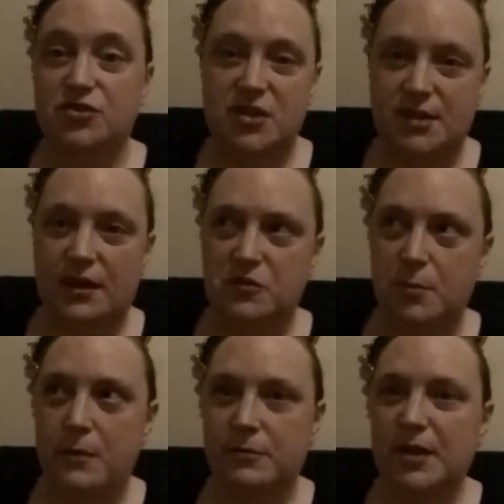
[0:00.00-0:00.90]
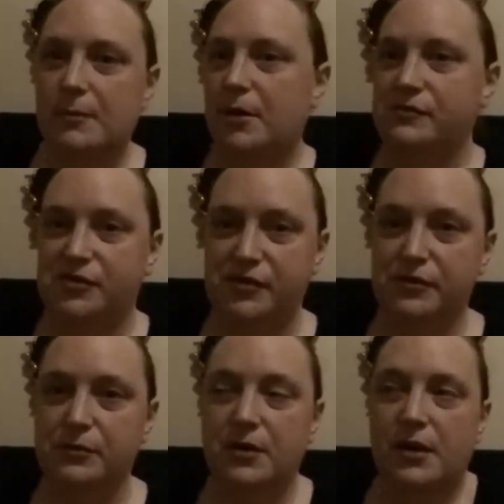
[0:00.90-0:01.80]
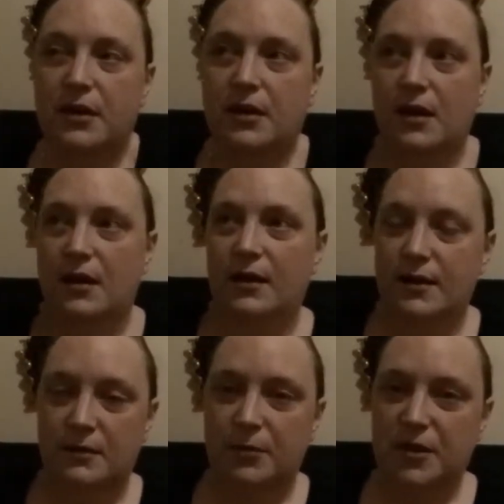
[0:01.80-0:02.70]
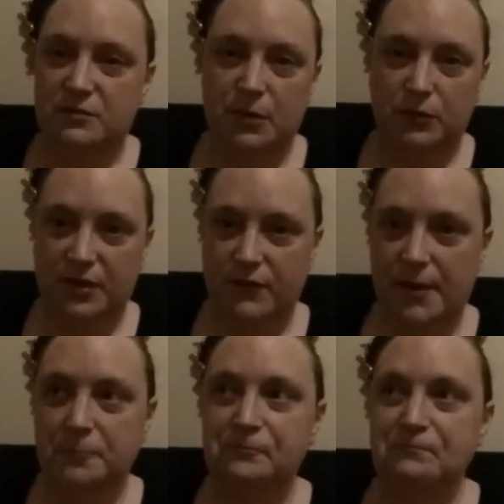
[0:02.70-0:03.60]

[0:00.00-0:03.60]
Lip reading: she said I was probably about 2, in the place we were living.